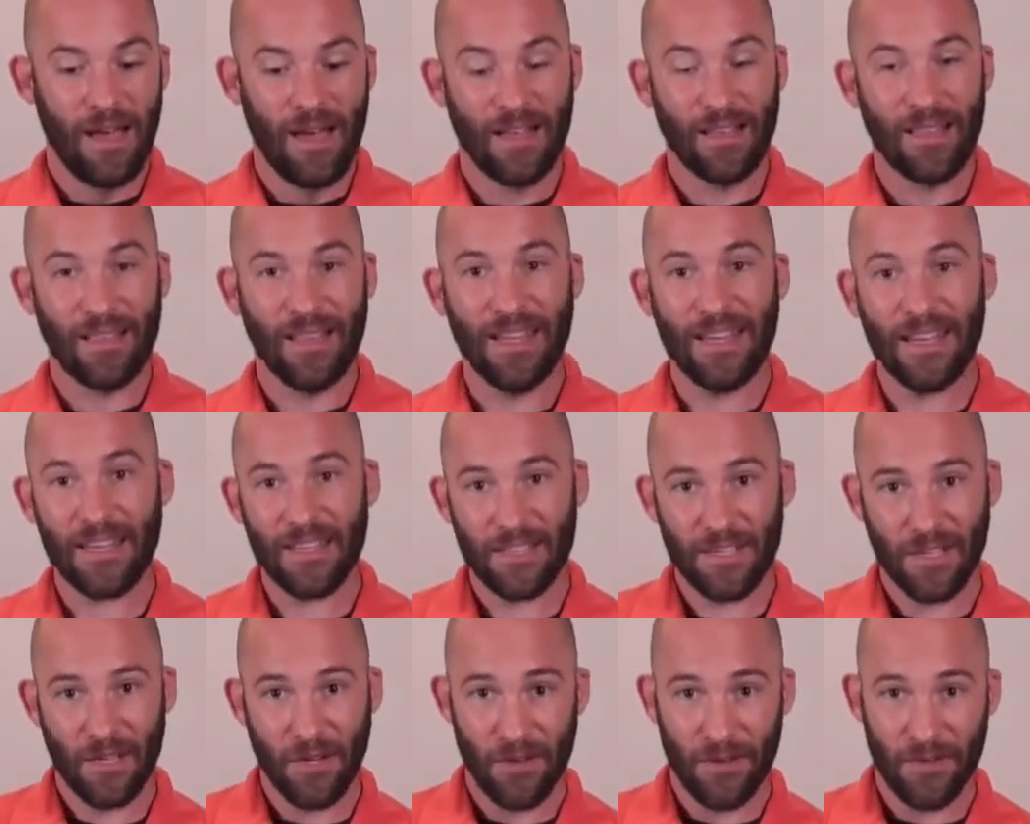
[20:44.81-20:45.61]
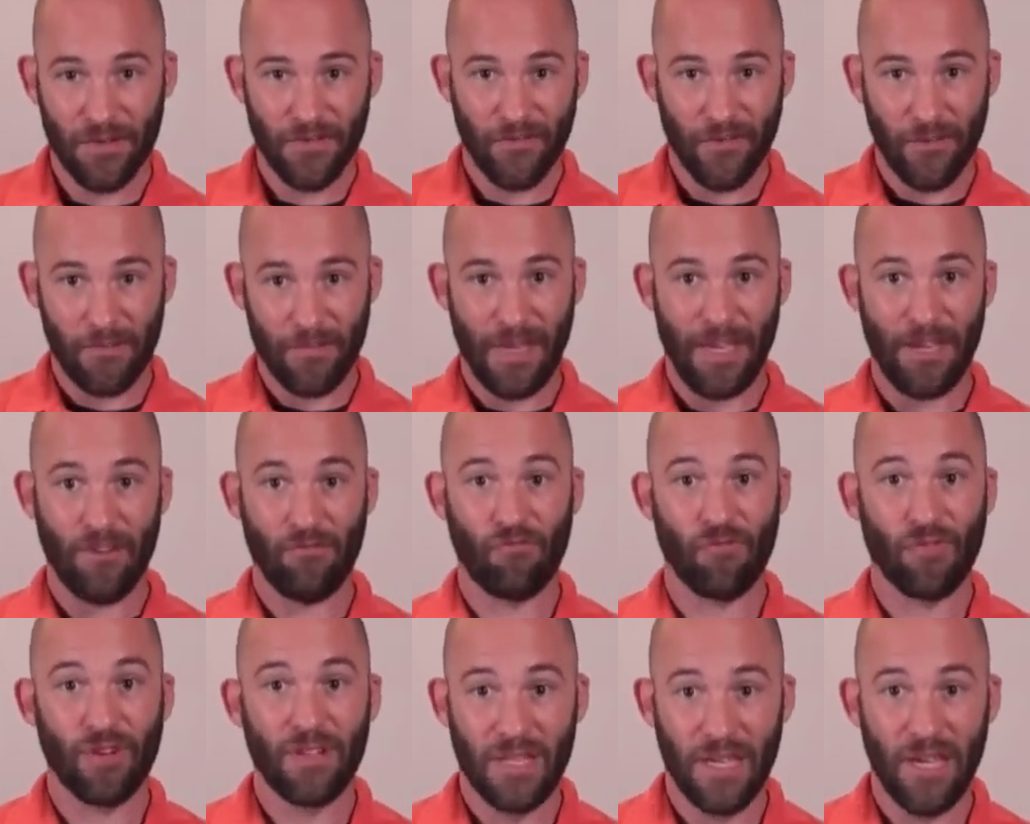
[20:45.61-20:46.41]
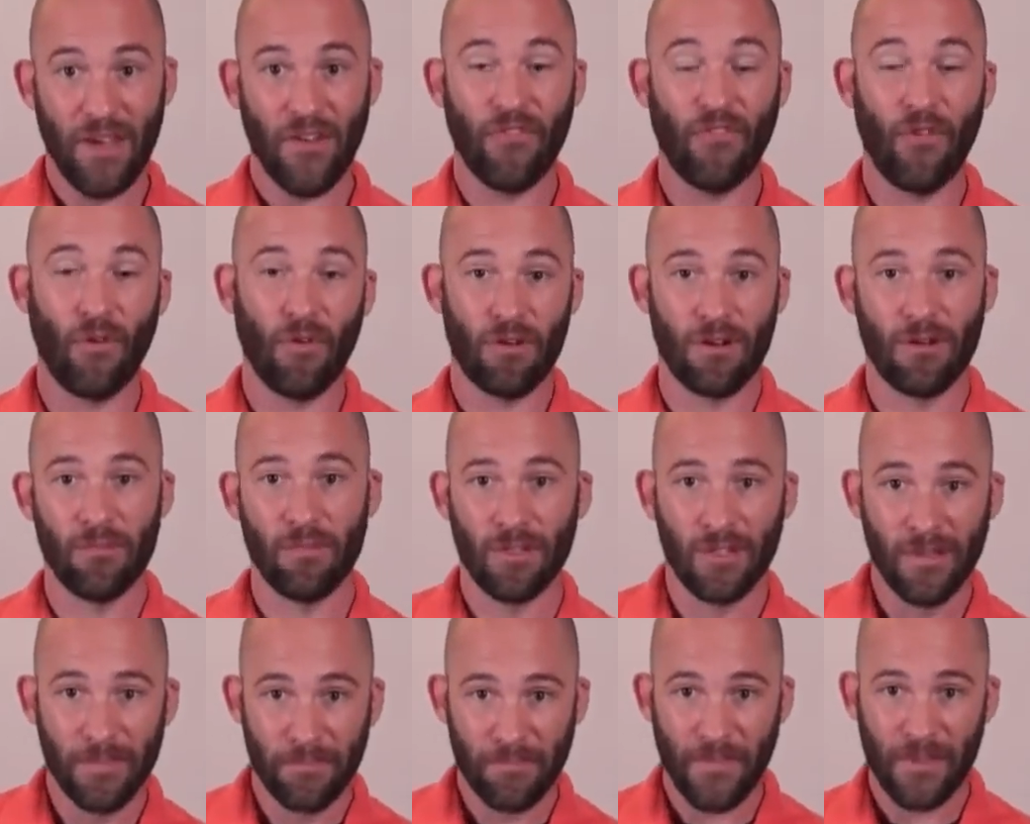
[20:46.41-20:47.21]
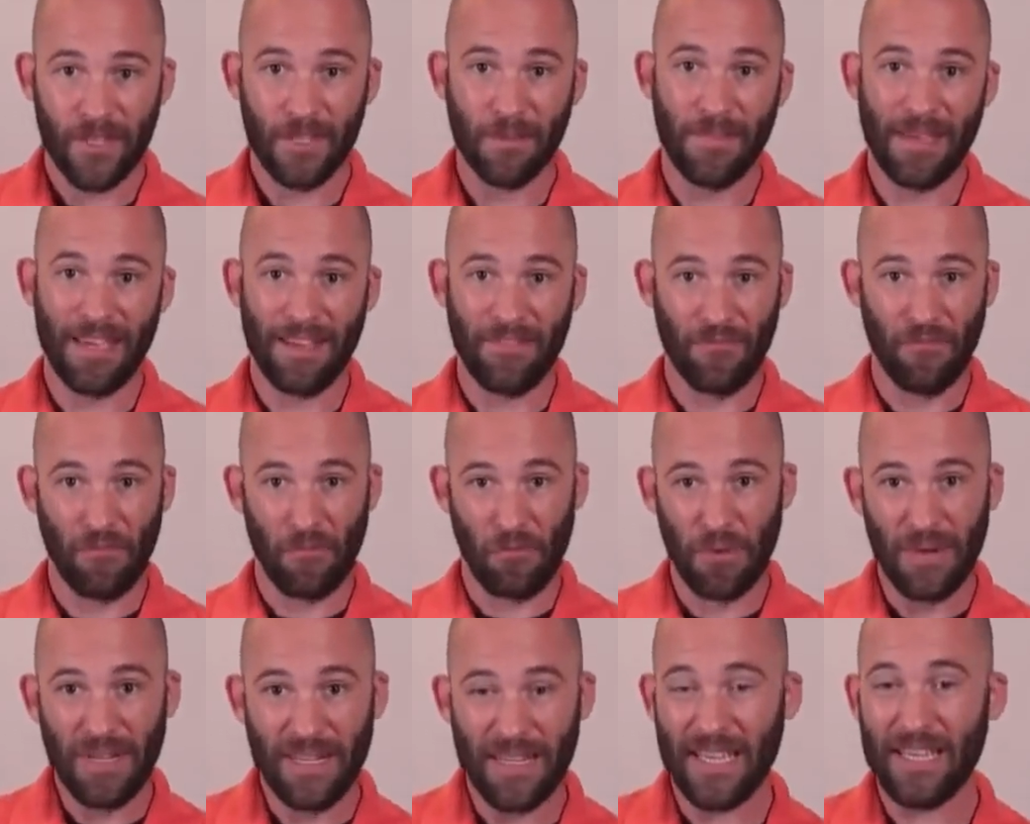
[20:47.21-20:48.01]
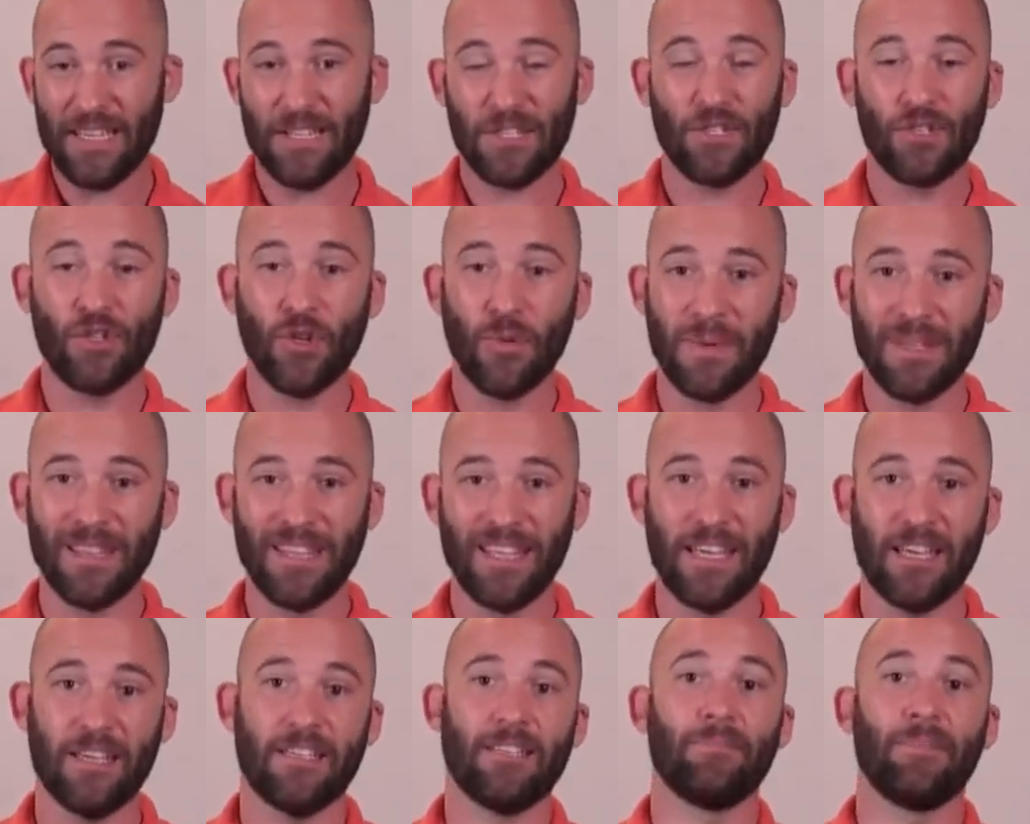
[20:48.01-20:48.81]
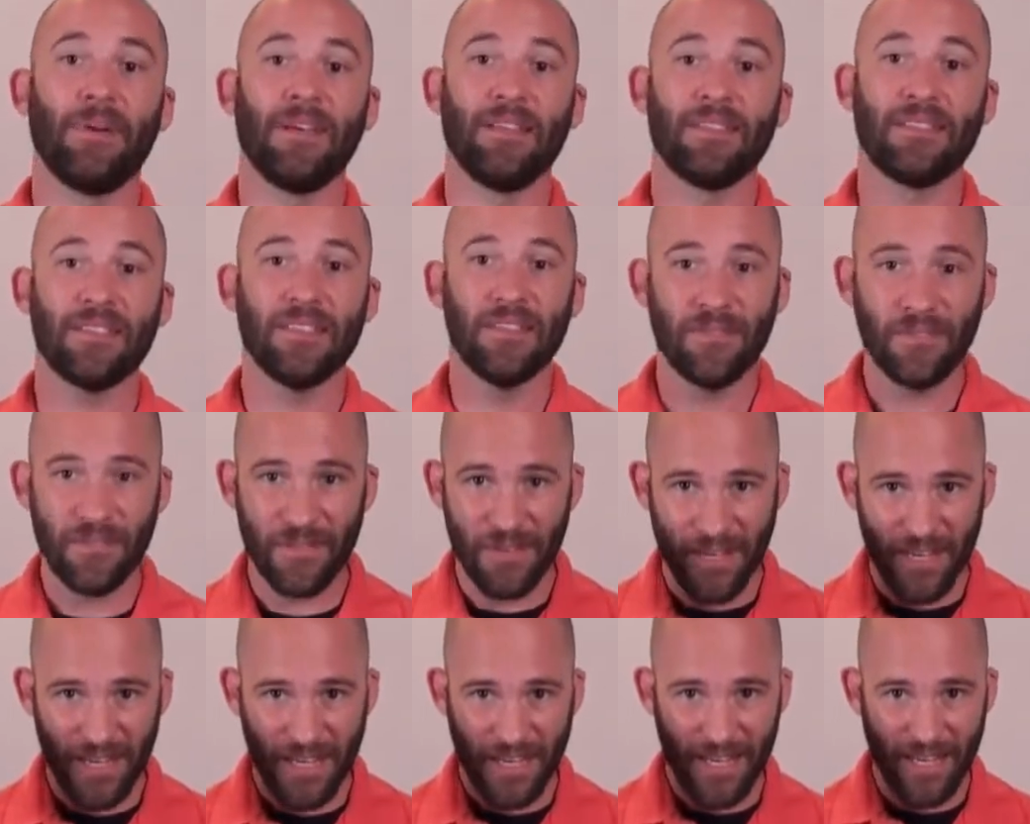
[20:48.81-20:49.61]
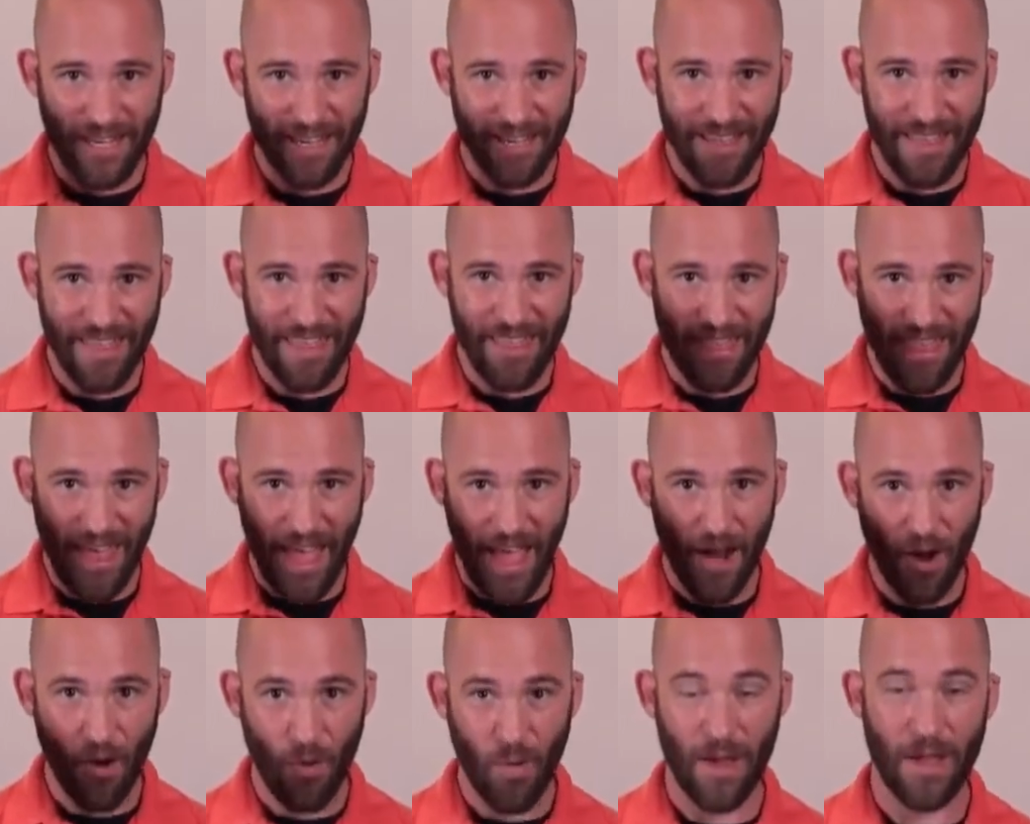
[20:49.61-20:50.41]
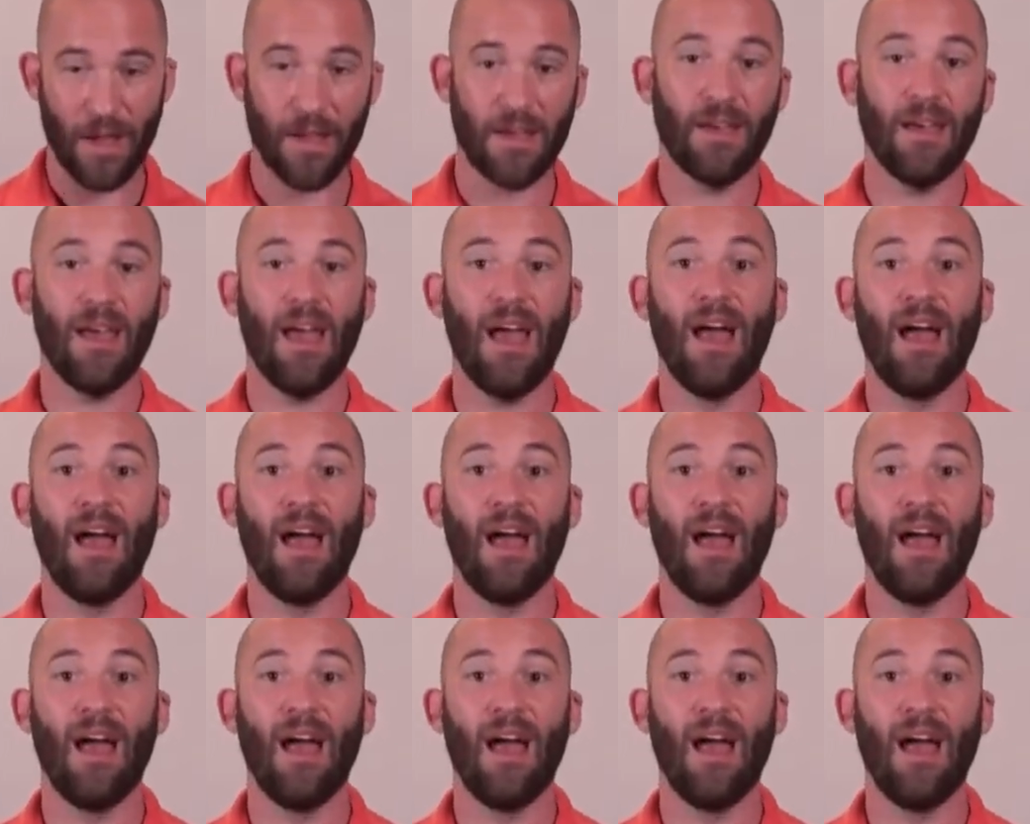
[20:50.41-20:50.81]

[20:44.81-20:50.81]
Linux goes from being really affordable to being really stupidly expensive that quick.